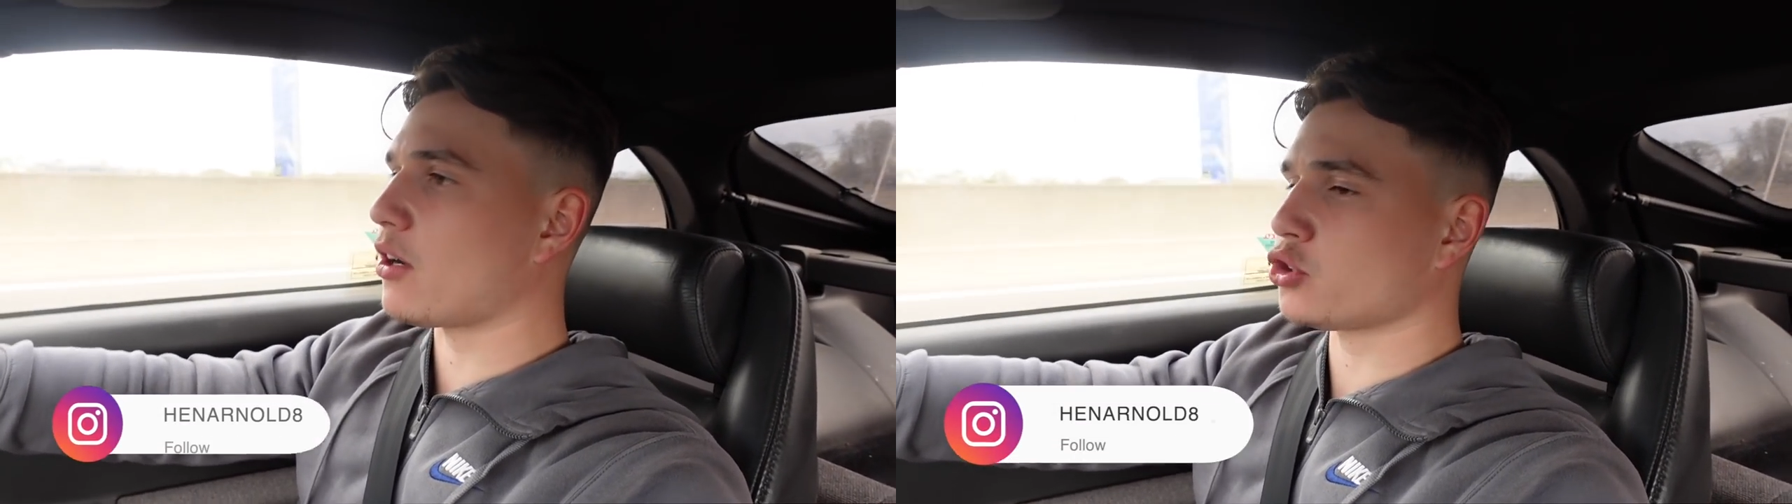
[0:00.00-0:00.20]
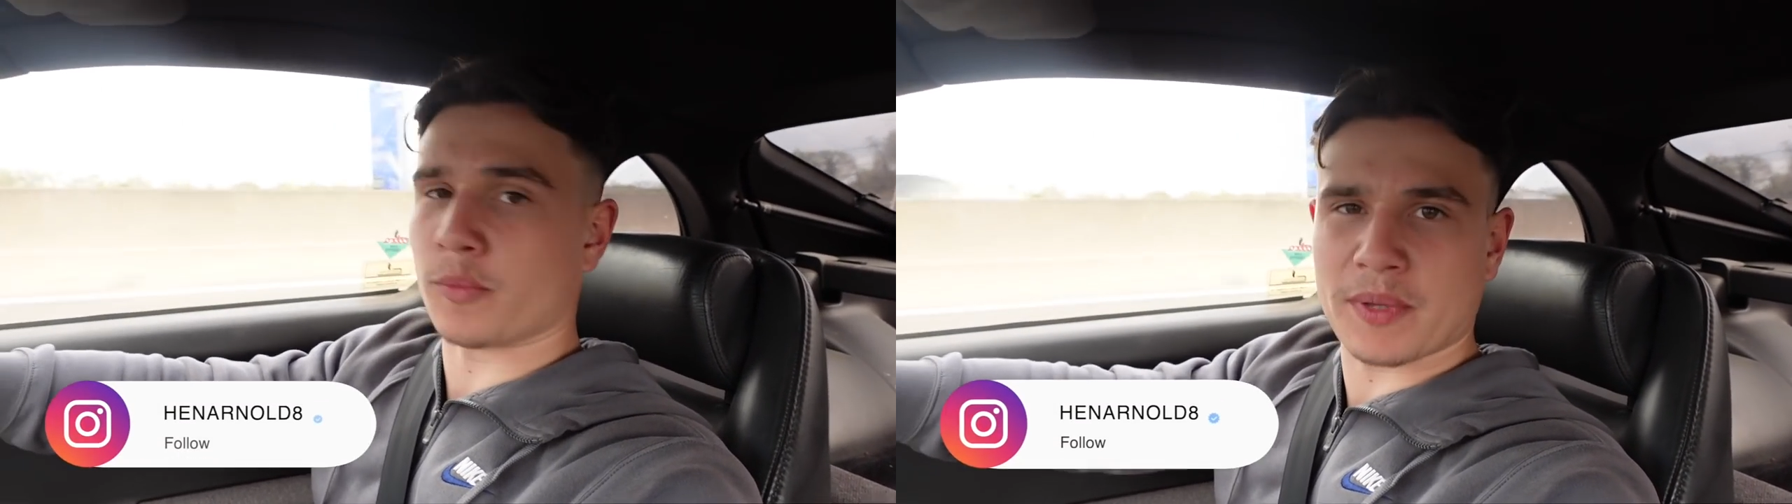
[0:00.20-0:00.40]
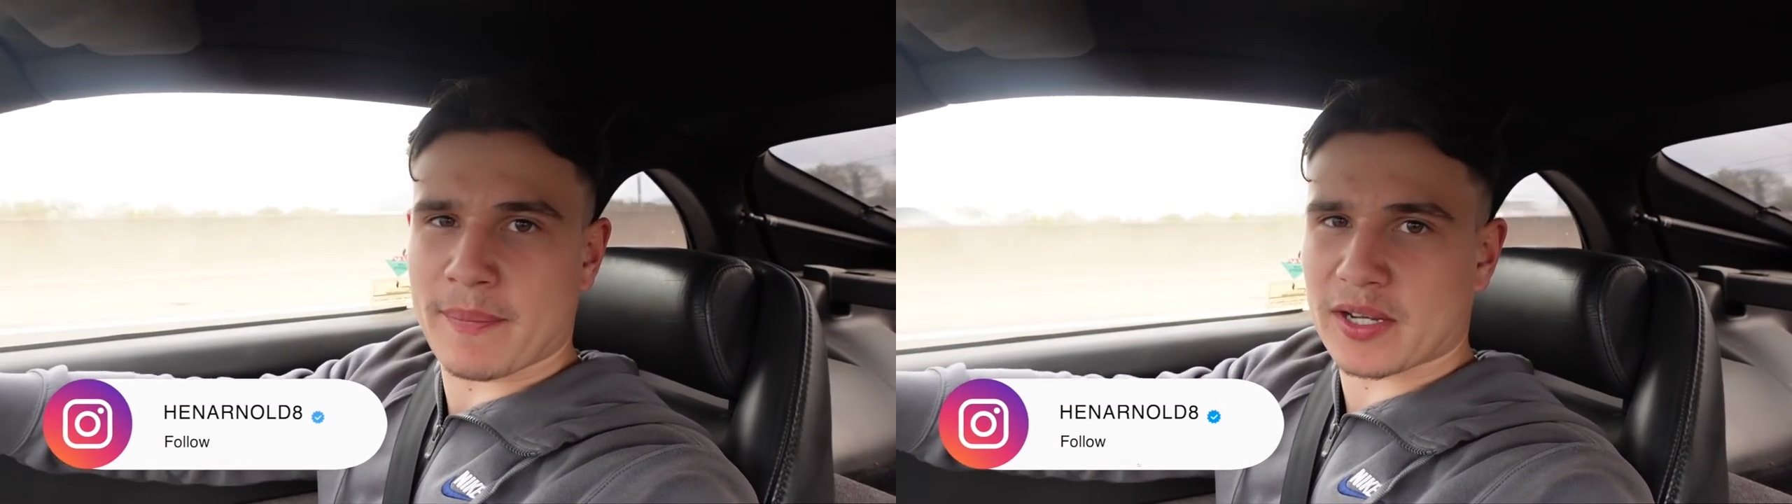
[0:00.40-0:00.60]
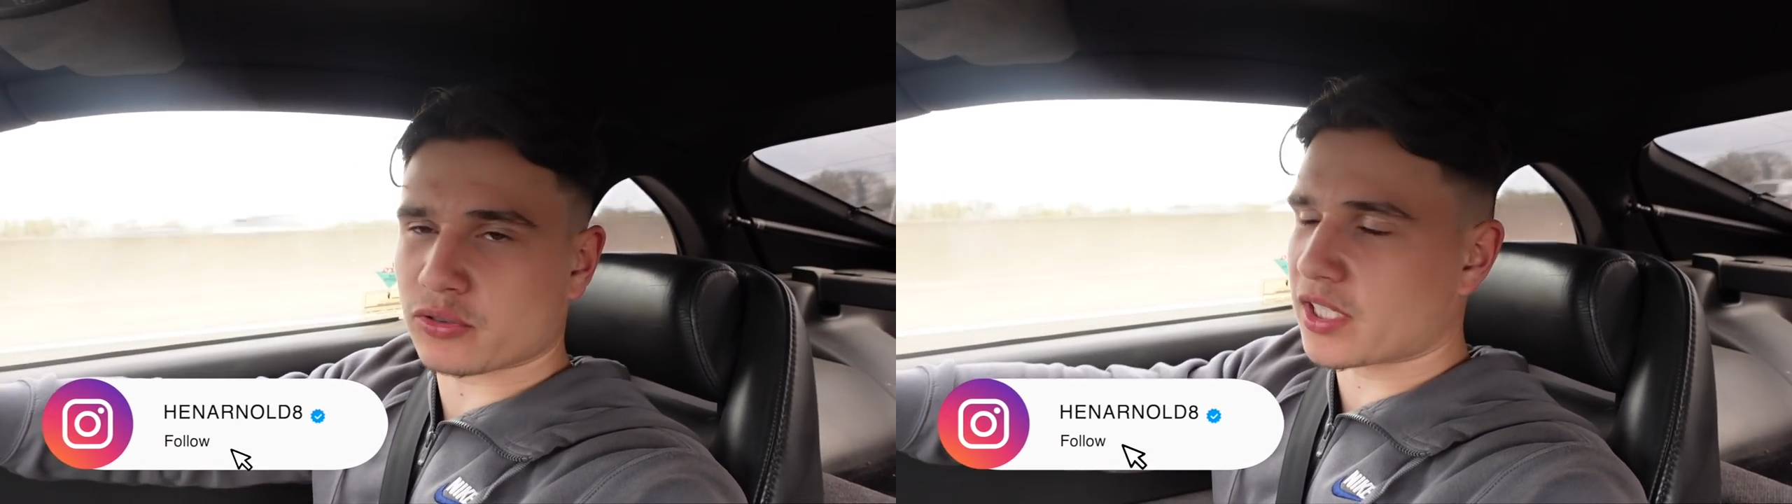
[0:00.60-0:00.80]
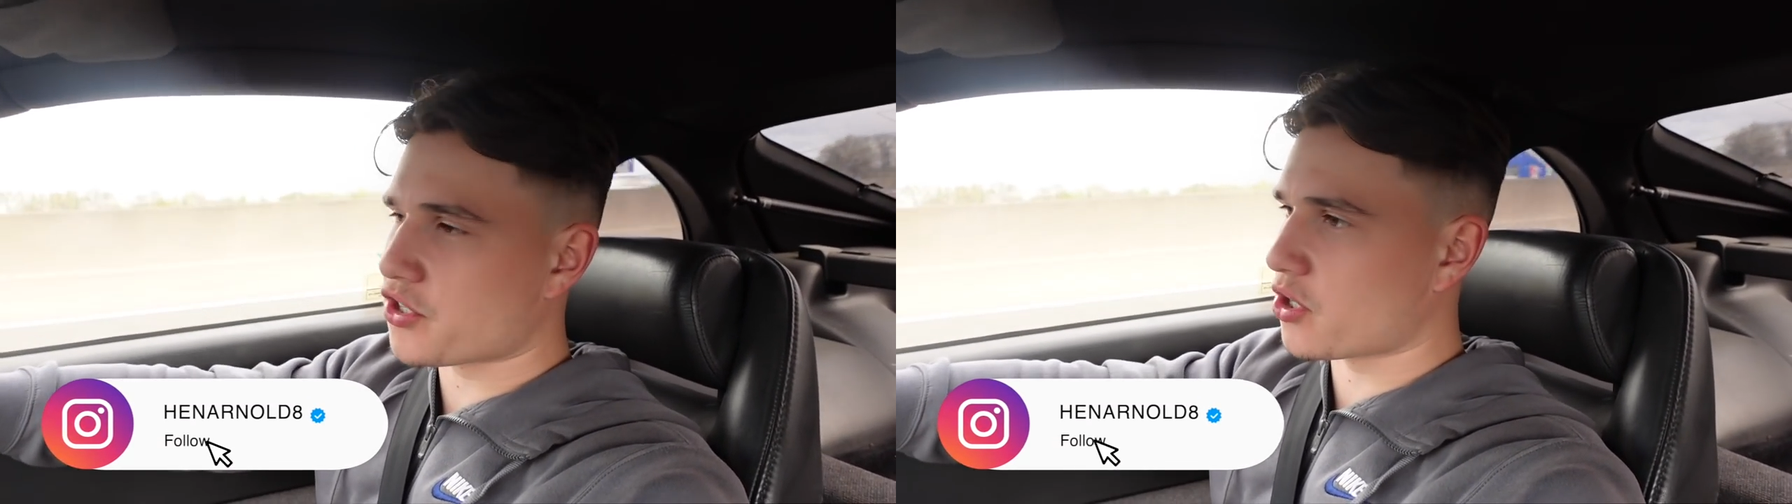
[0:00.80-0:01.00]
I'll stop in the
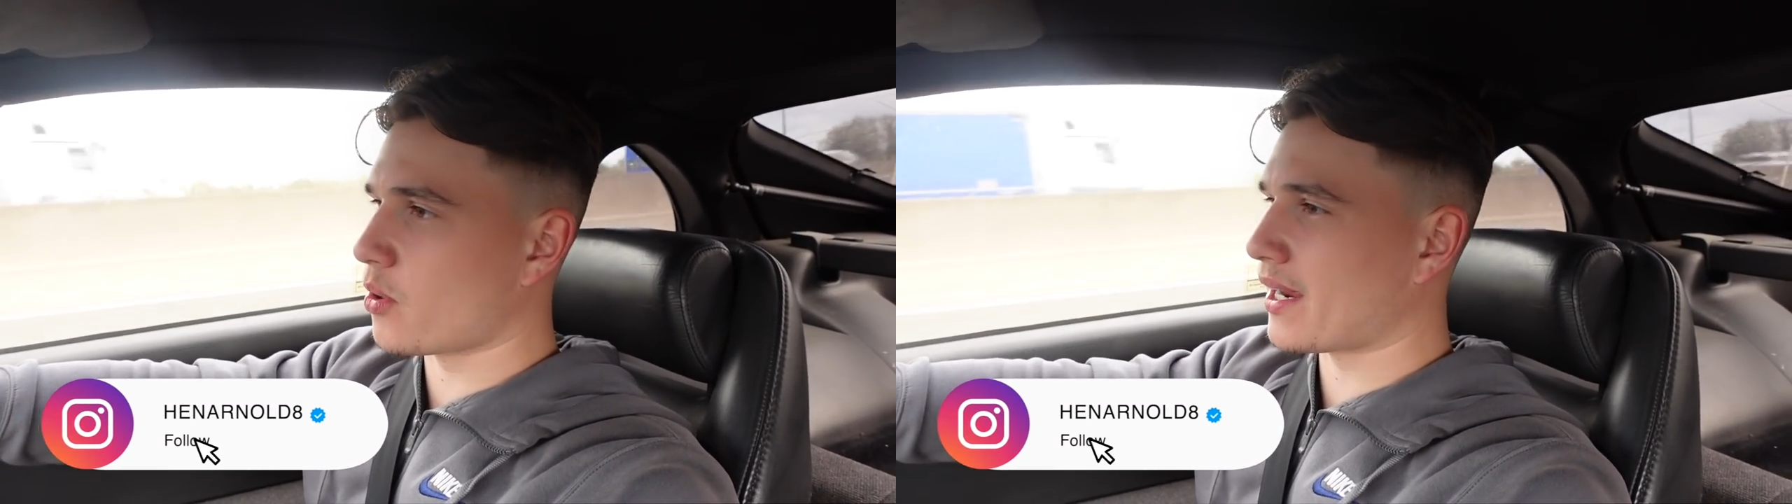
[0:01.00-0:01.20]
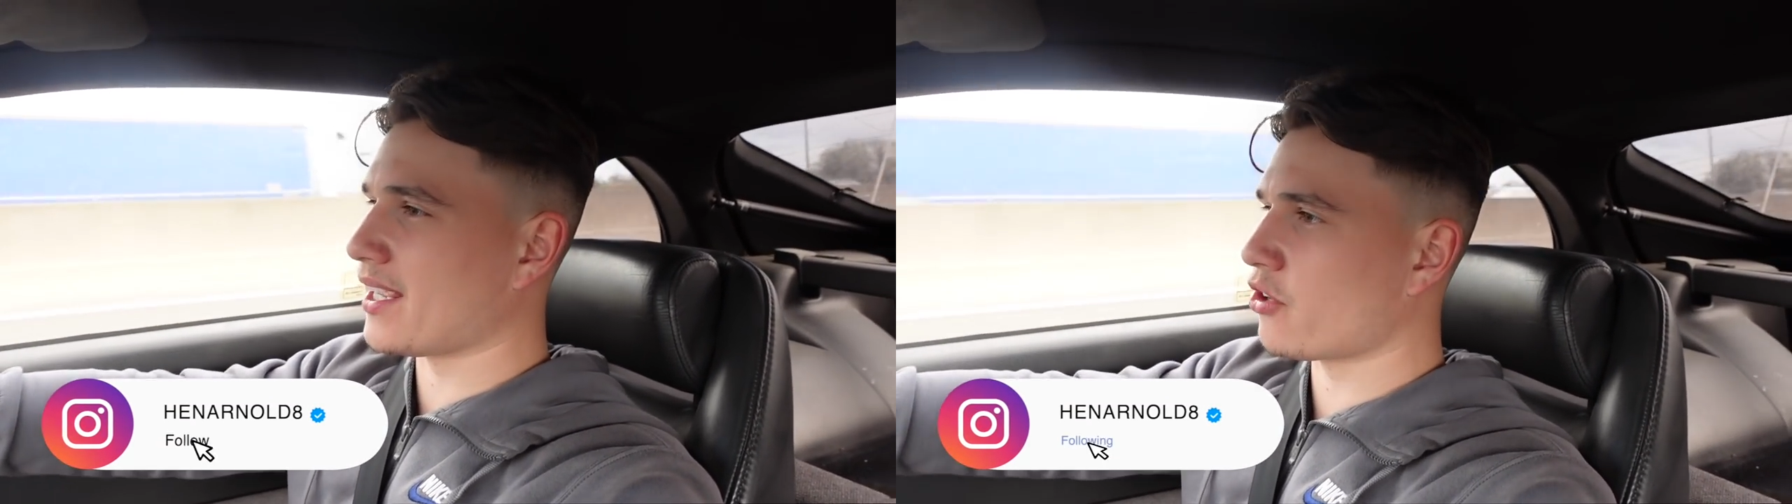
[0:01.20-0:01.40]
petrol station quickly,